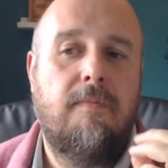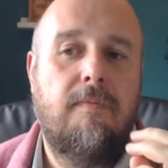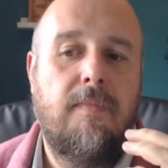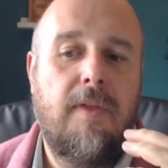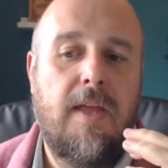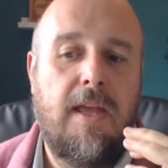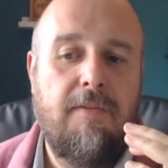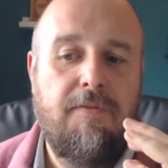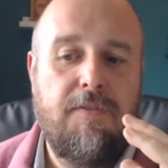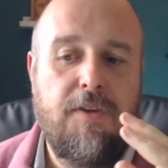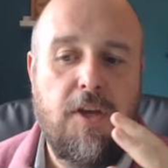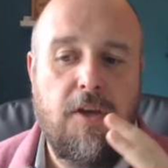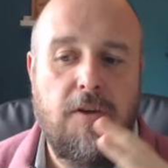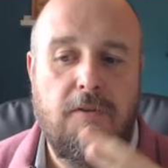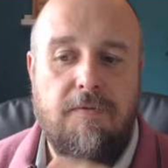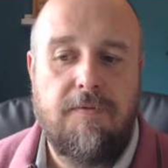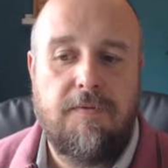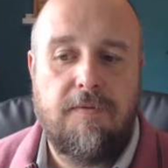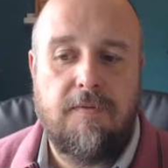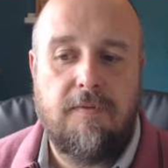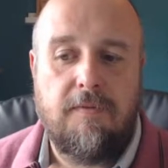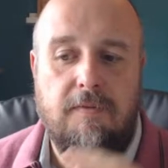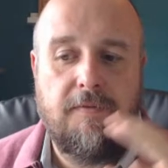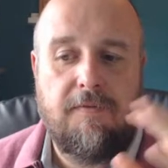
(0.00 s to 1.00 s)
if you
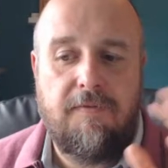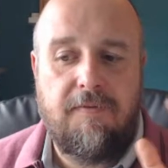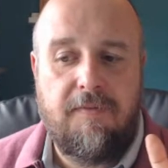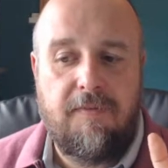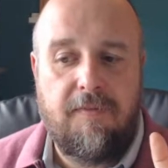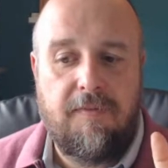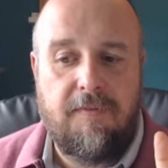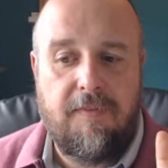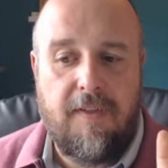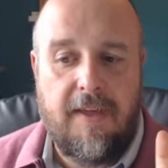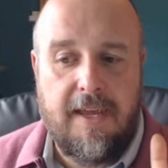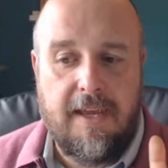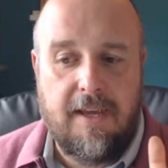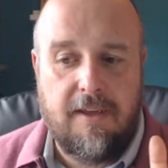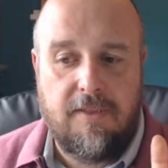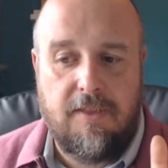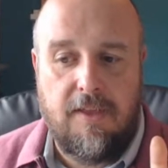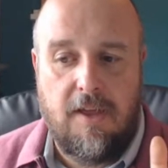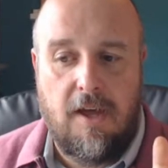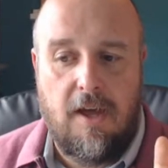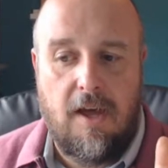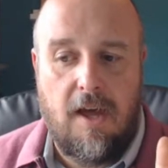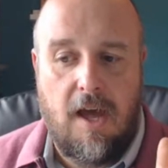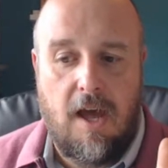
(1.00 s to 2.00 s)
think
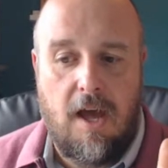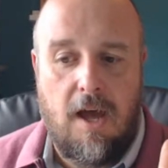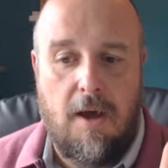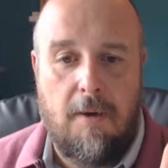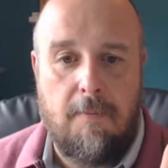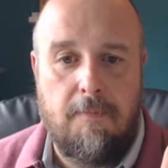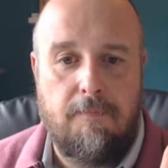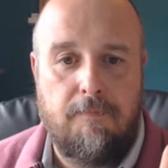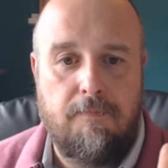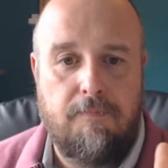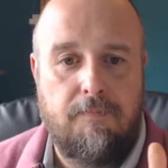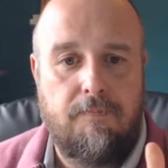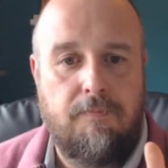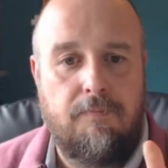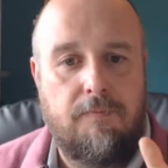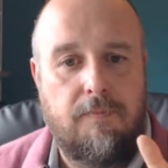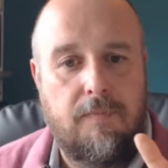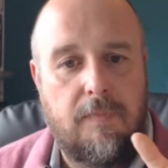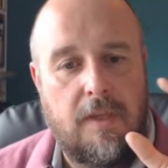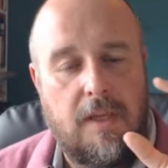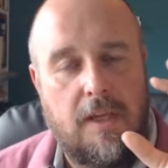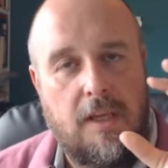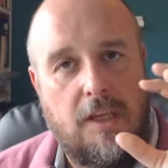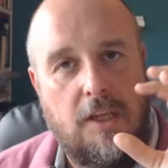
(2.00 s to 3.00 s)
that
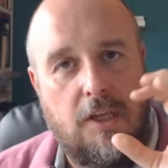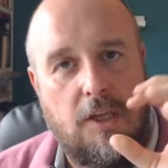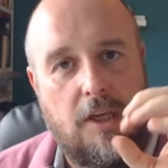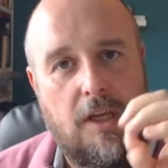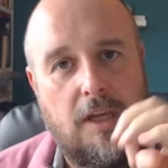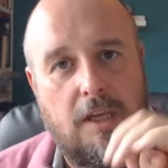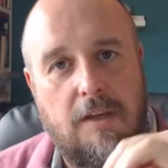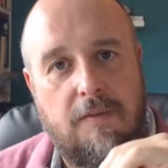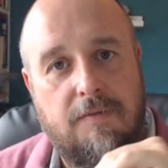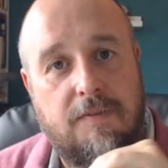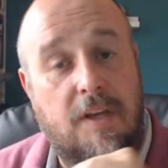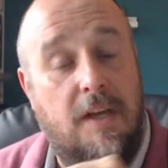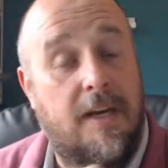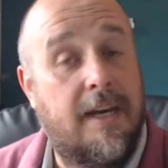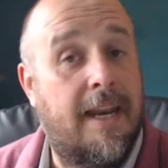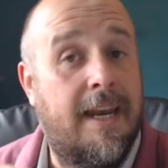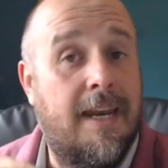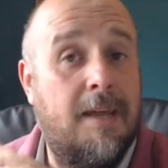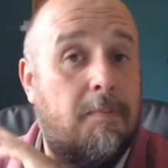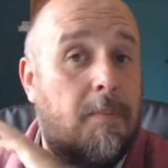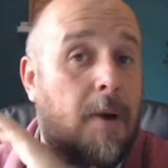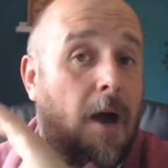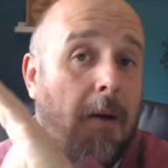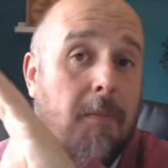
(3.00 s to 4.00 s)
you've done
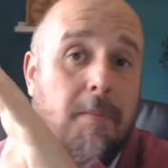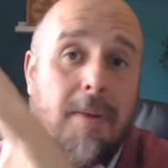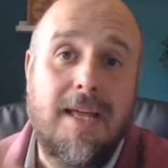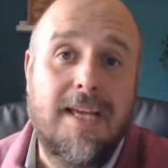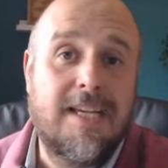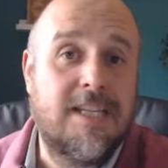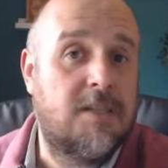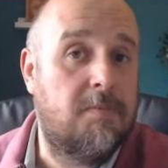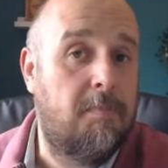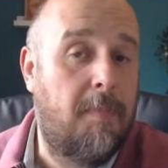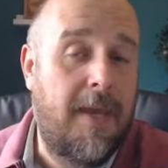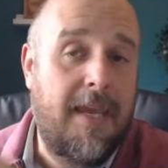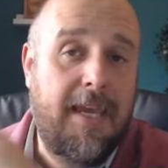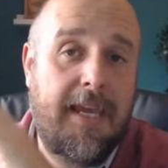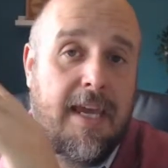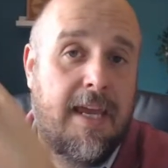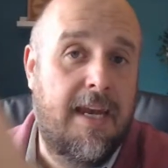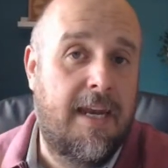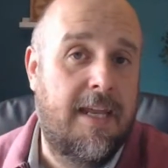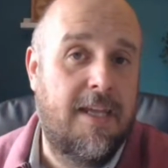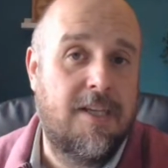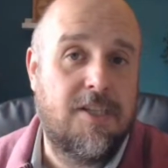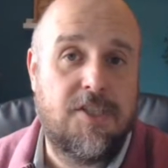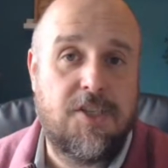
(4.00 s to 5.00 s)
any public
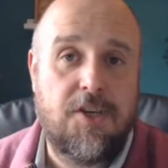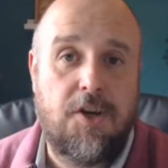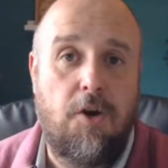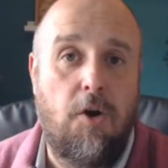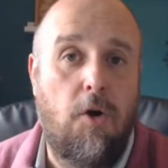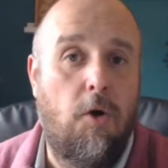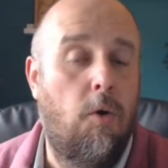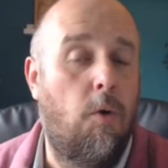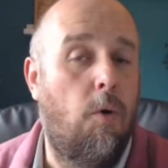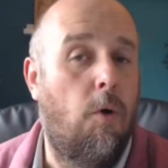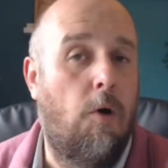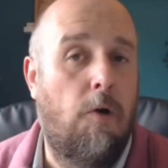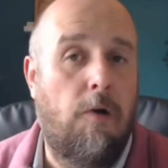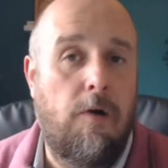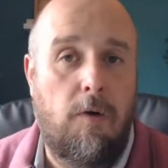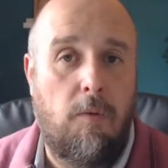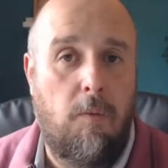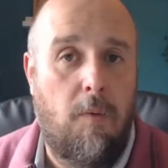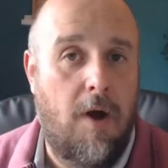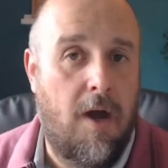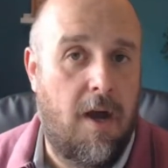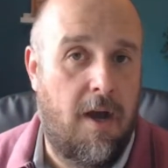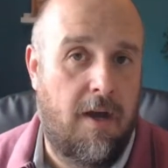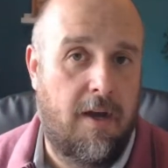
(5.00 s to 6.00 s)
speaking at school or at
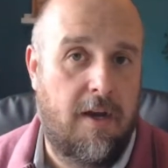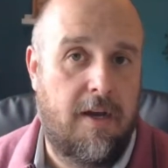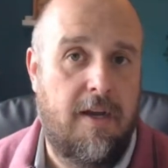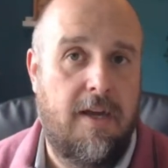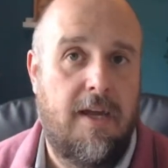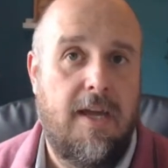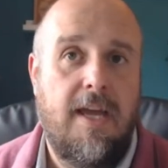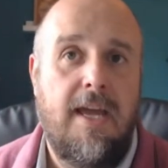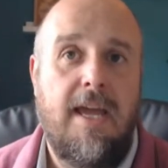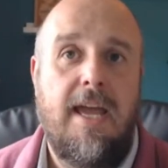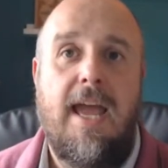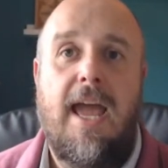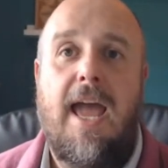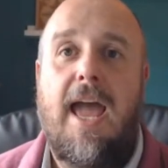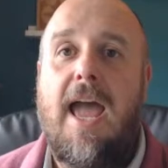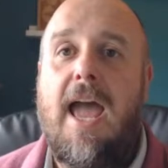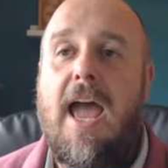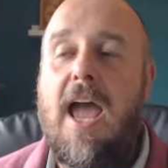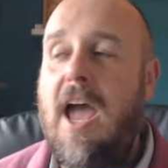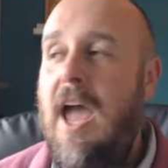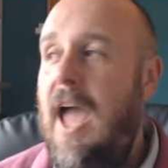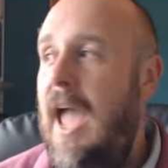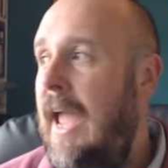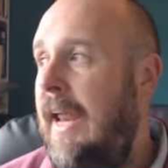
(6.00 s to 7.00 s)
work,
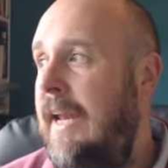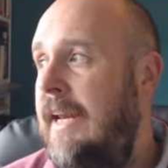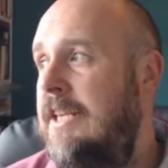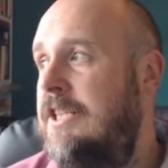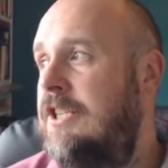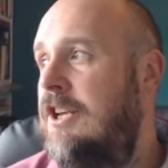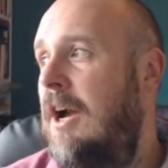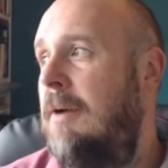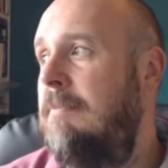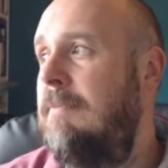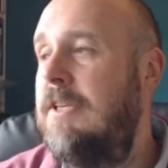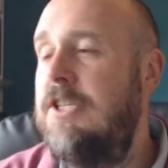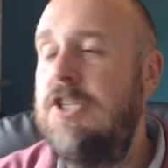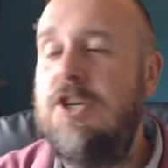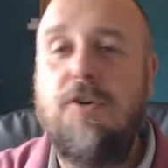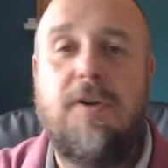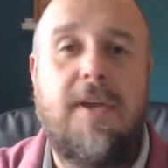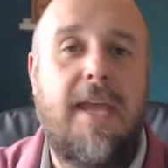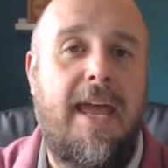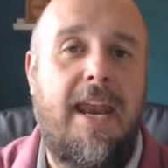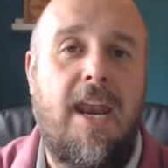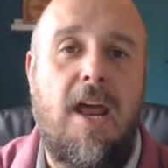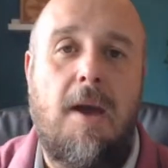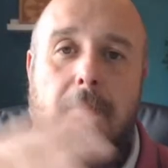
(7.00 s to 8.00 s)
at any time did you
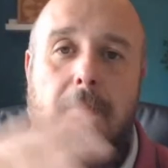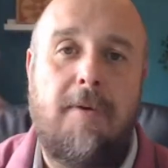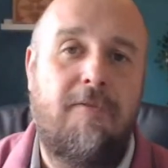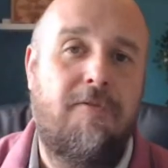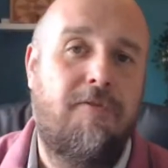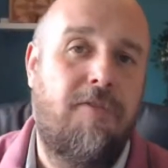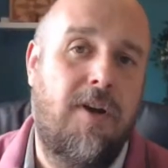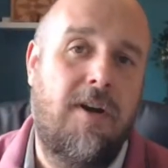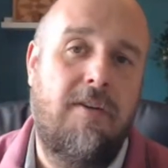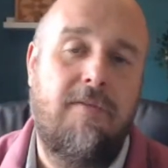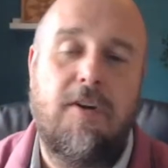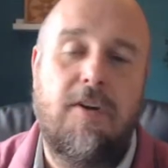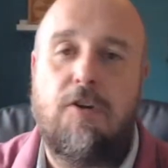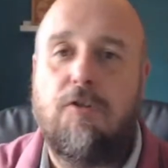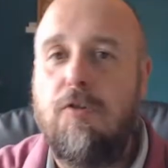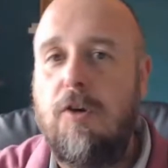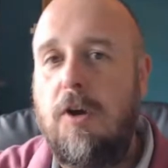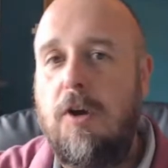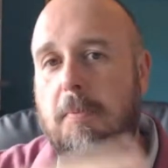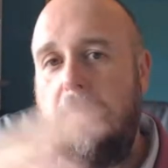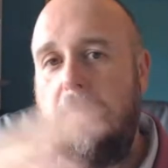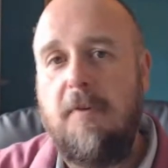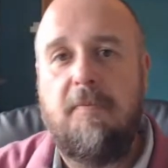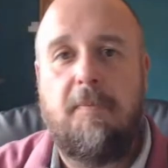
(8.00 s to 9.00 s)
get up in front of a
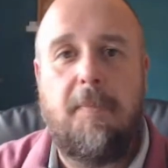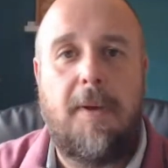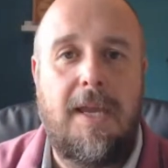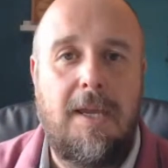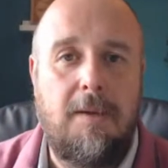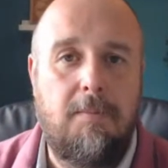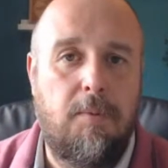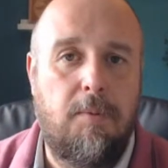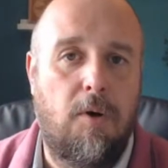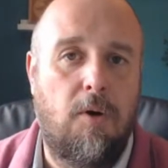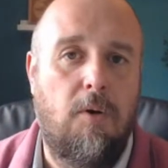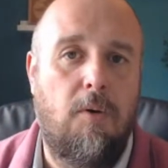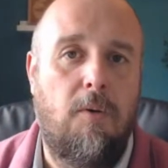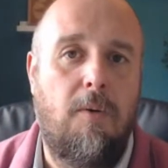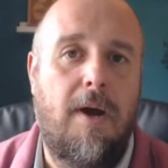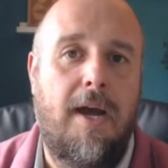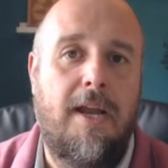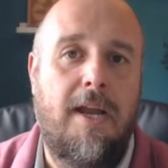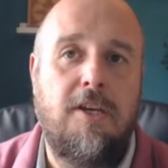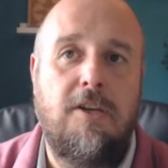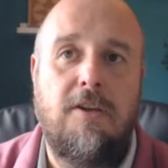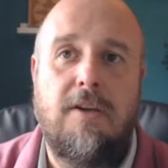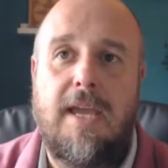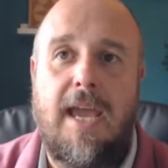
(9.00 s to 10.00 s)
group of people
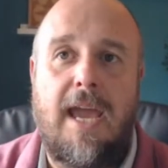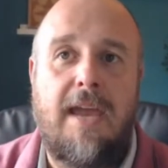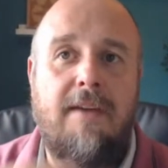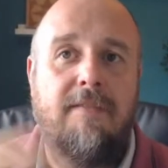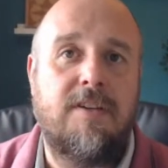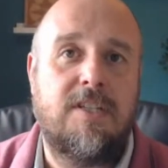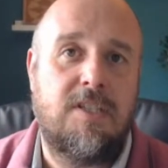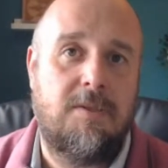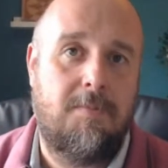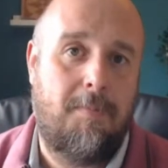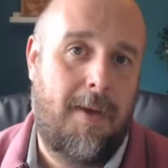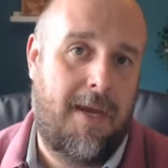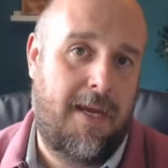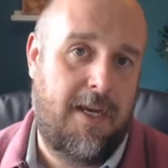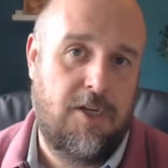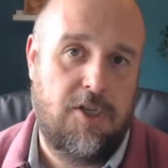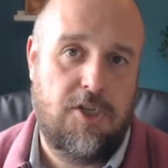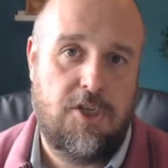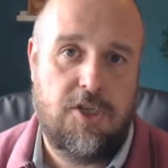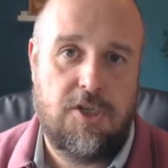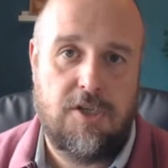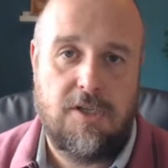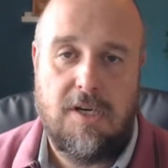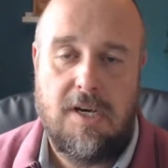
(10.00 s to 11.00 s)
and you gave a
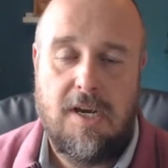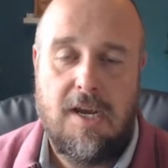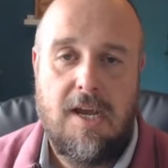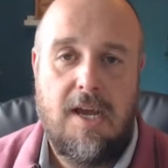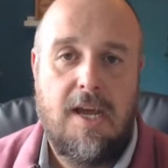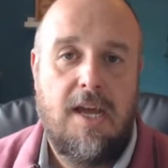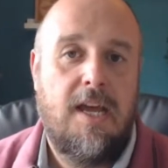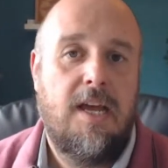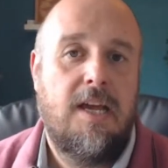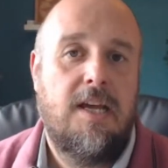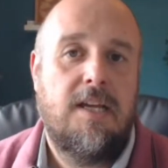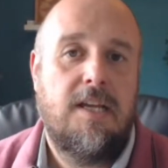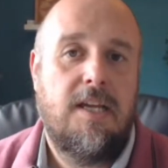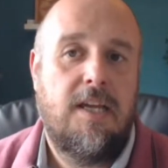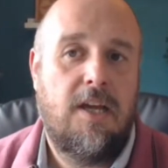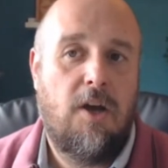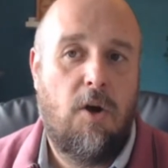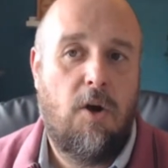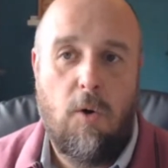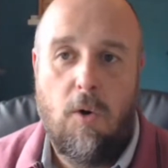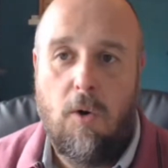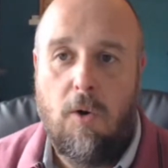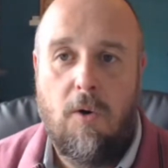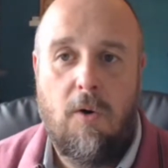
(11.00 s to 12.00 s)
speech,
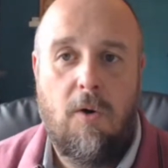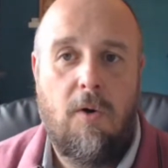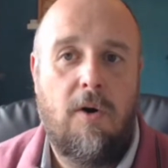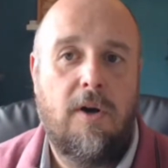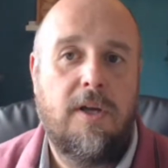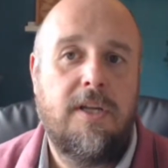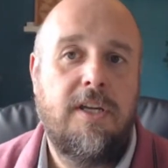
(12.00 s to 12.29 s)
or